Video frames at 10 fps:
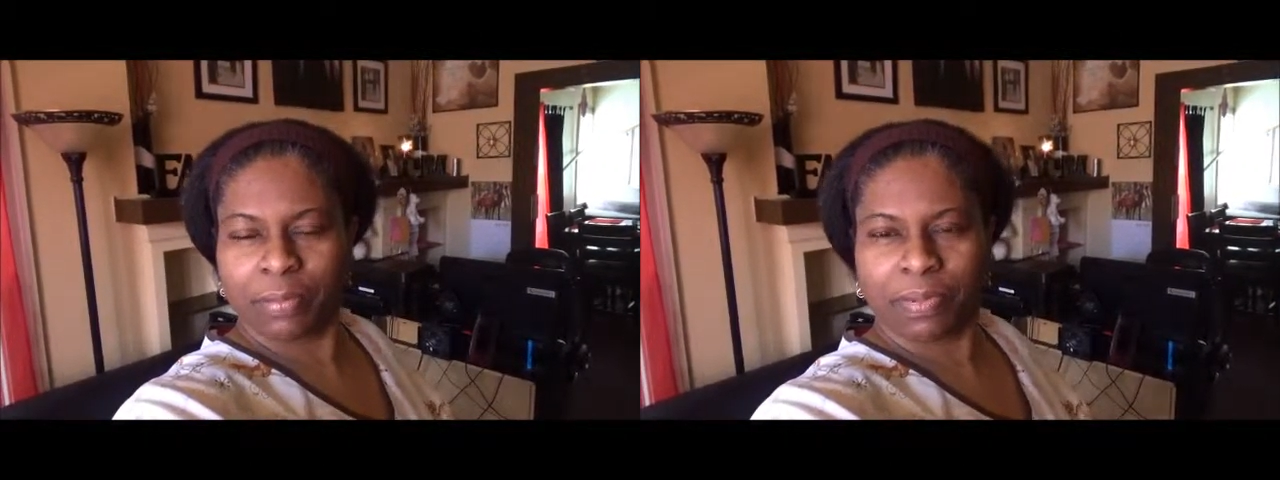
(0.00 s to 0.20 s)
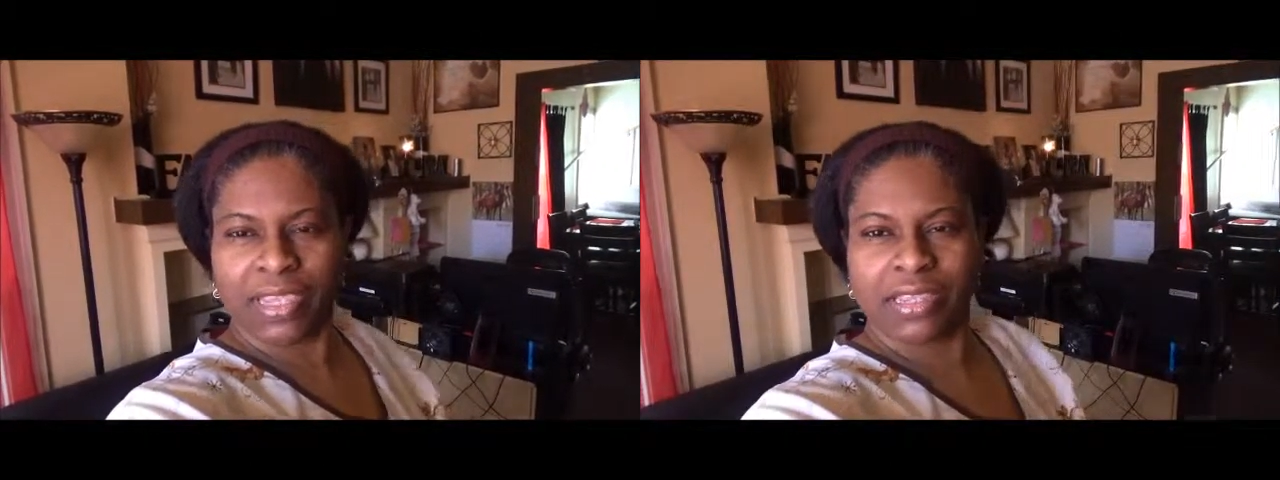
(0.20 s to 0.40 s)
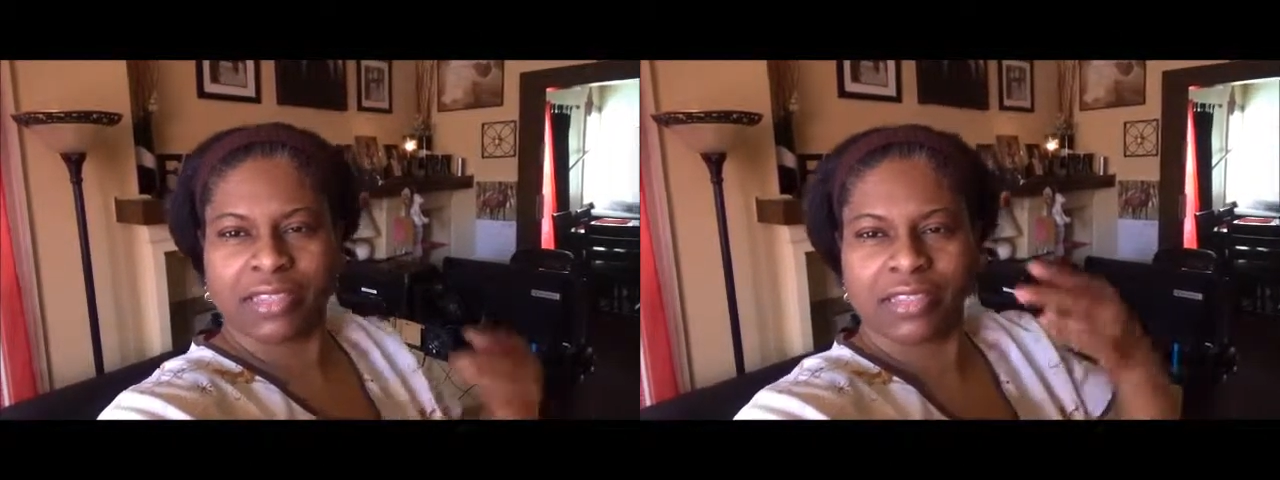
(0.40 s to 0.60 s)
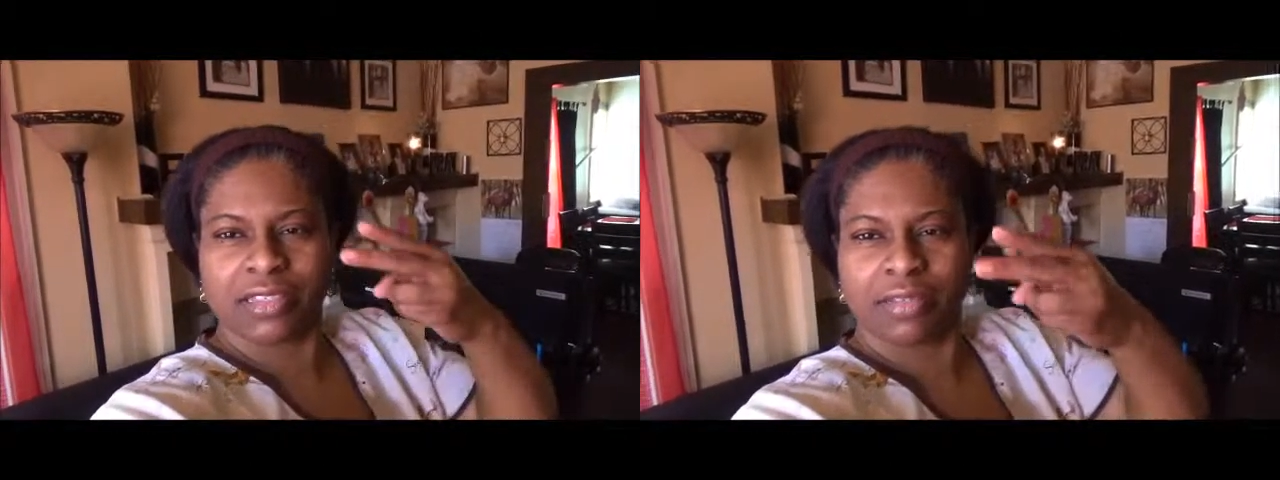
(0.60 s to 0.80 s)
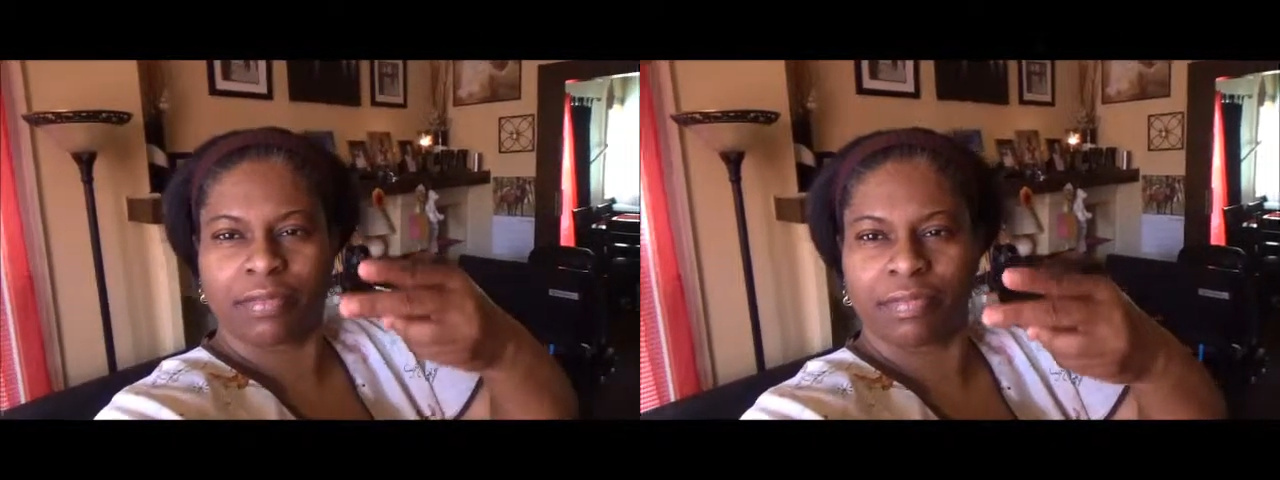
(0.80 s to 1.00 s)

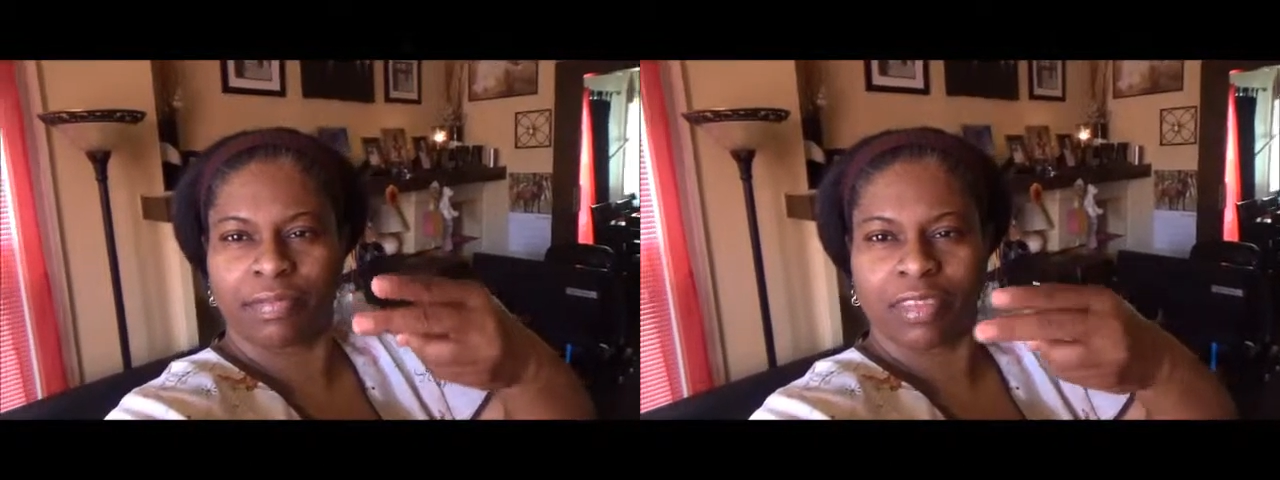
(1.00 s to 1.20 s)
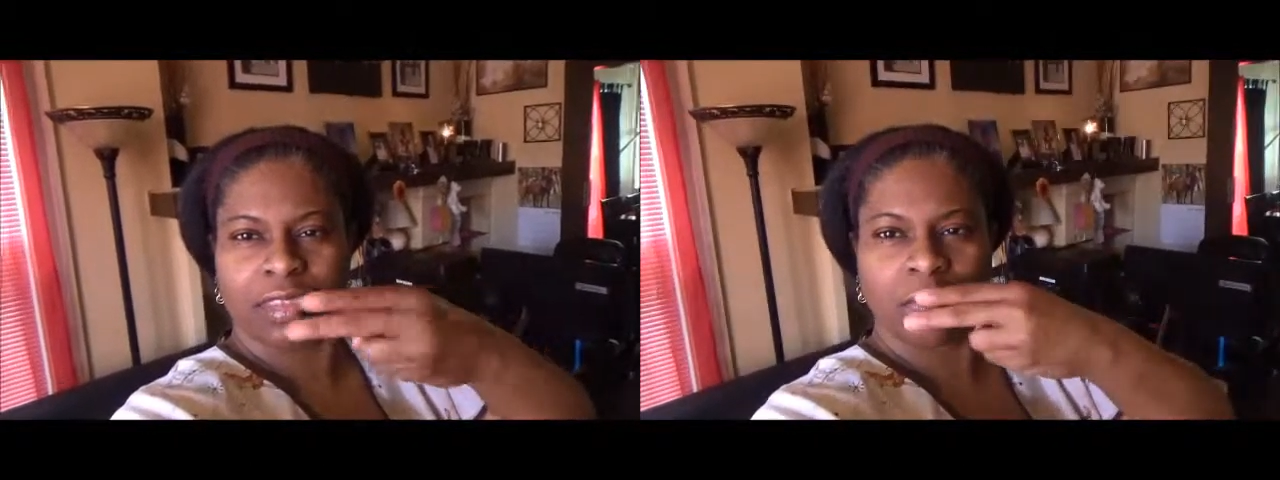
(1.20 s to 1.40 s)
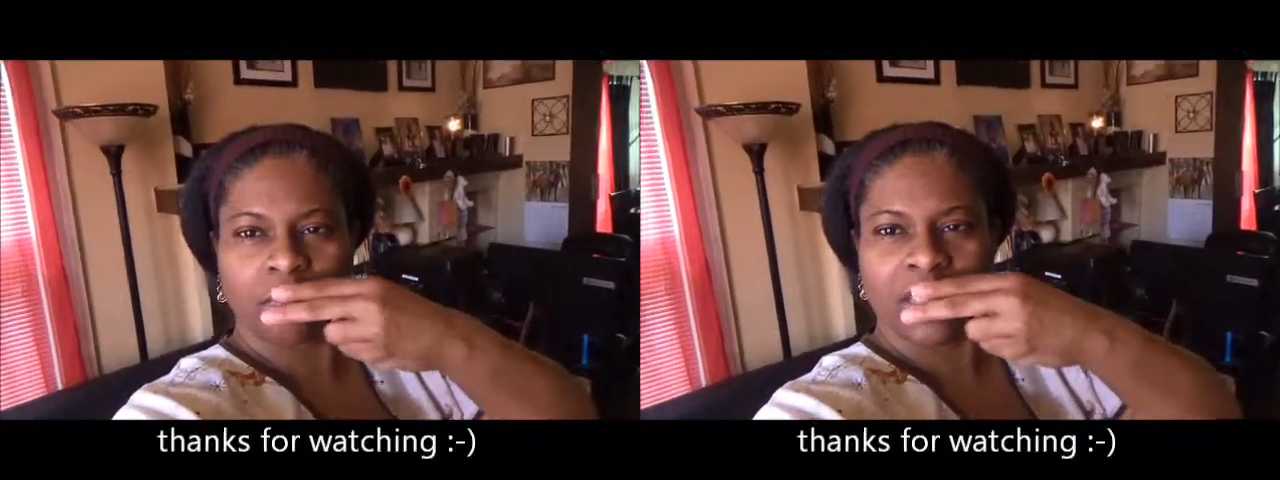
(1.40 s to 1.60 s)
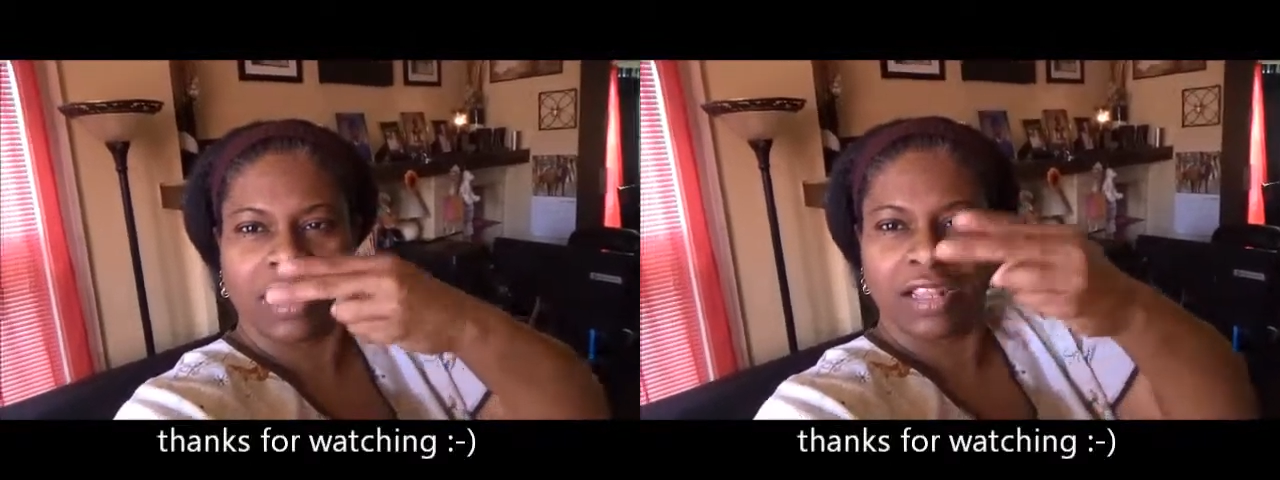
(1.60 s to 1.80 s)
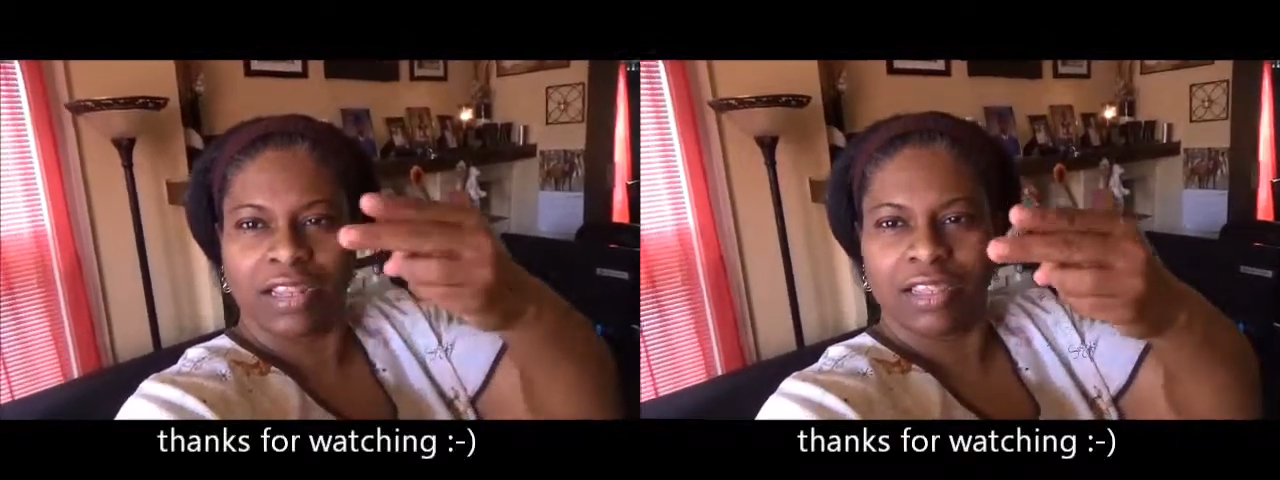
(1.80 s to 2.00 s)
Peace
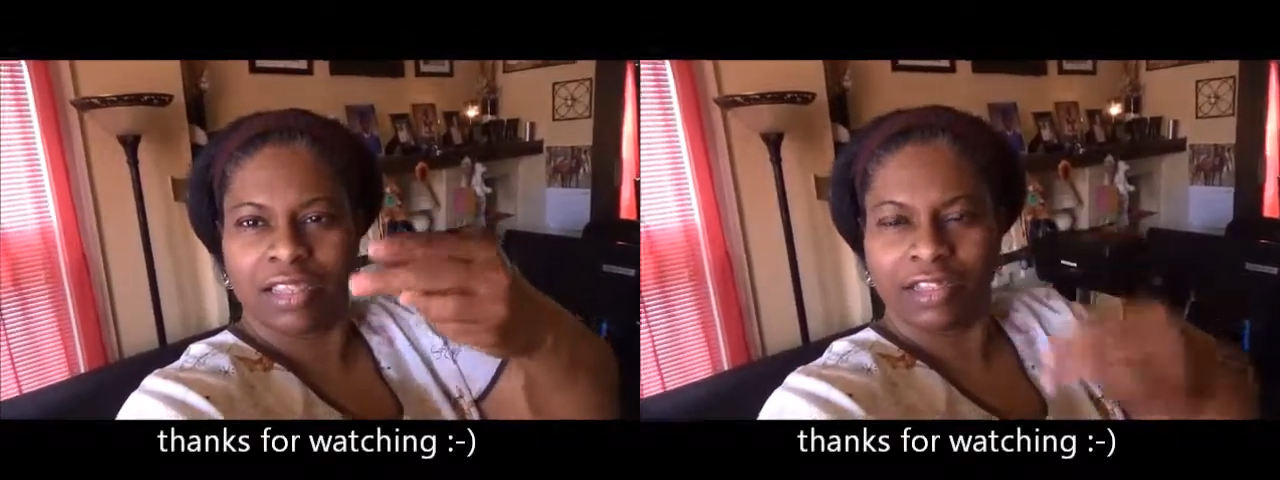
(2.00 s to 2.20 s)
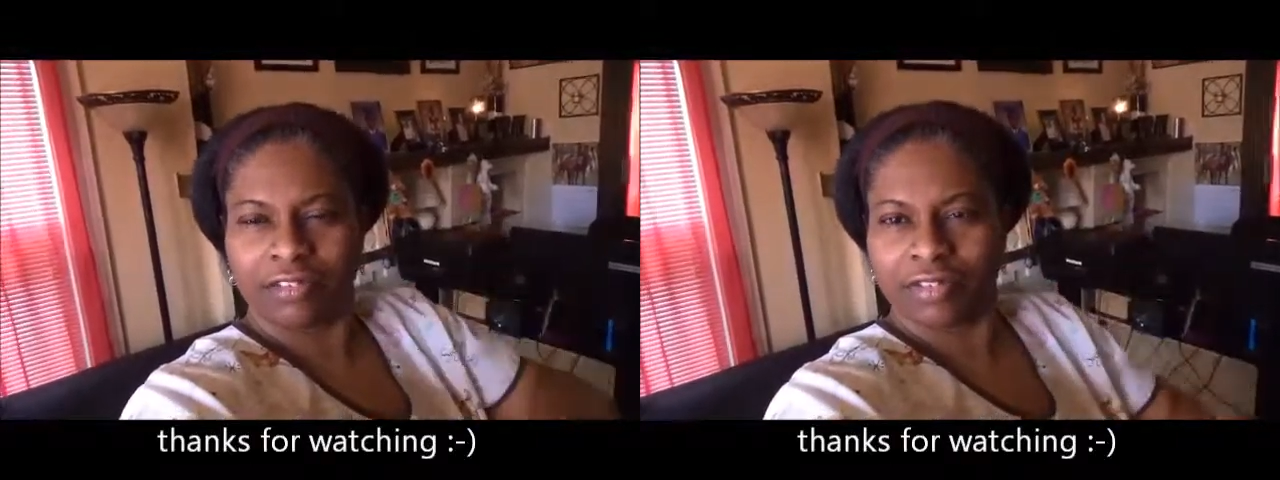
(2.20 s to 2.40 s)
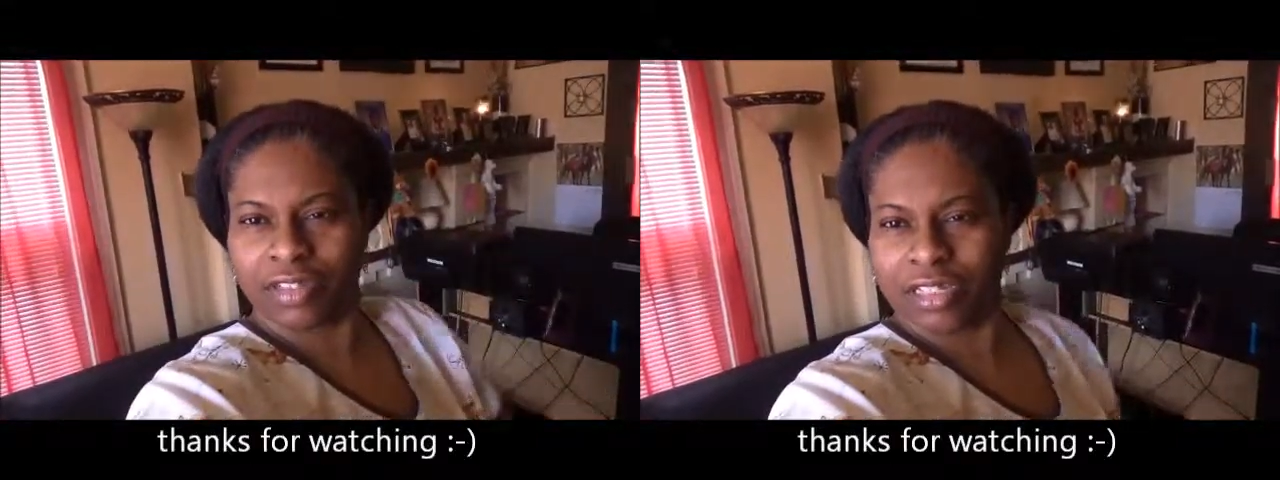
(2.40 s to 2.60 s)
and love.